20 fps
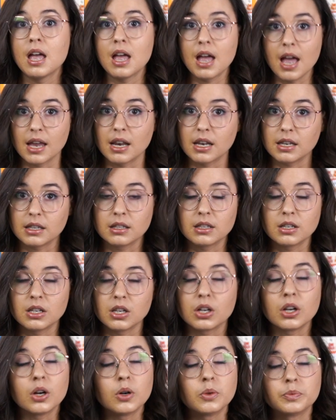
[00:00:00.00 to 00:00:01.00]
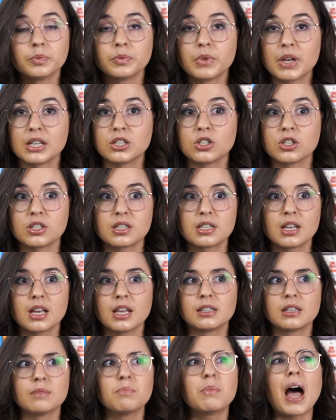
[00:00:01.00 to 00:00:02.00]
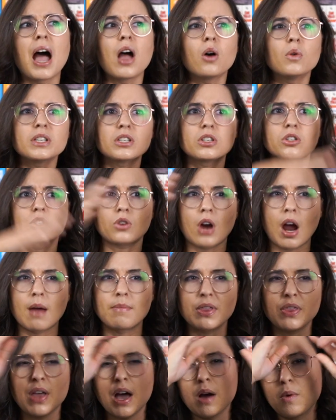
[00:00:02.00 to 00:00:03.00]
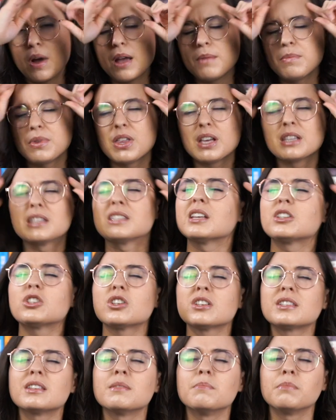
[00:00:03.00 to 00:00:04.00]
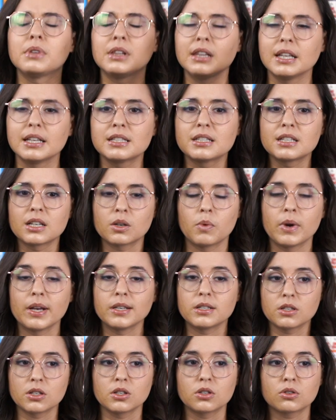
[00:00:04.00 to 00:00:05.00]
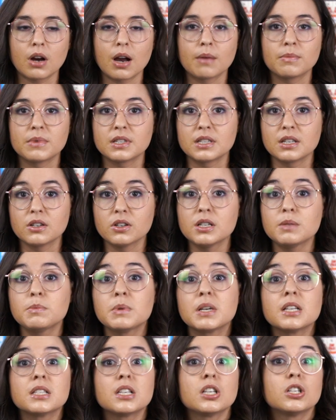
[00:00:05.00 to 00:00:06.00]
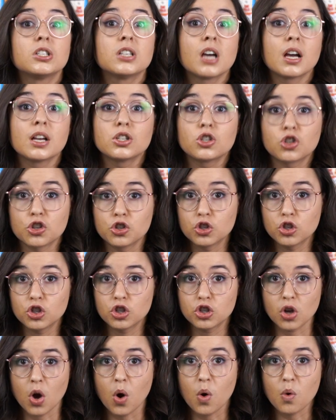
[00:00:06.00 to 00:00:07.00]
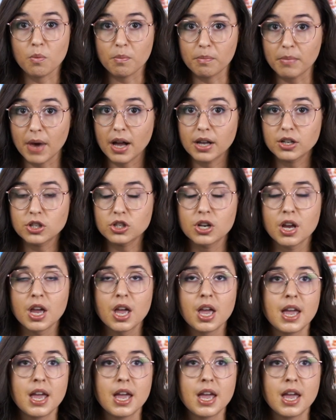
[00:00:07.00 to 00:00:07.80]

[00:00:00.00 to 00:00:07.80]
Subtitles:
And, you know, I always describe it that way, but that's such a simplistic way to describe the series because it does so much.